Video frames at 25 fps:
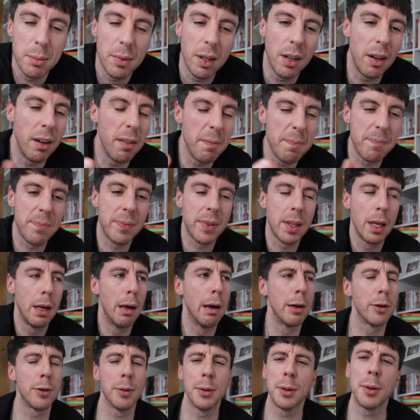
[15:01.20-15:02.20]
like,
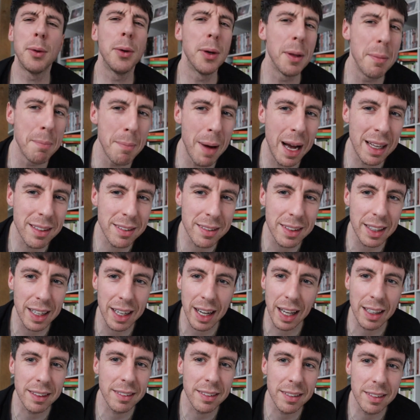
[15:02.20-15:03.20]
I don't want to call it
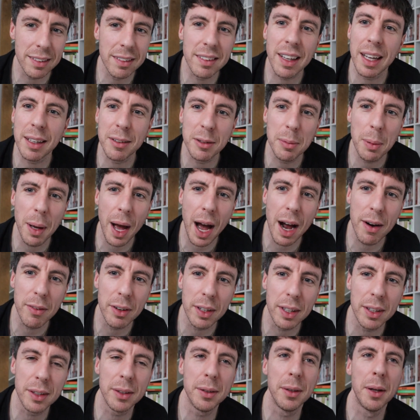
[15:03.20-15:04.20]
masterclasses, sounds a bit
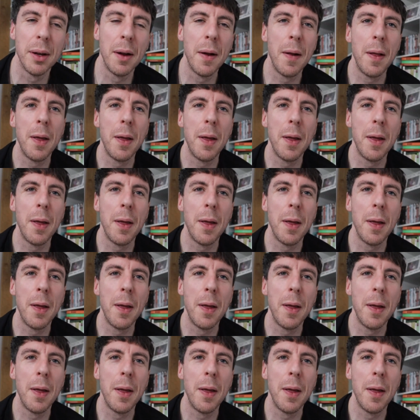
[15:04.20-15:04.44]
arrogant,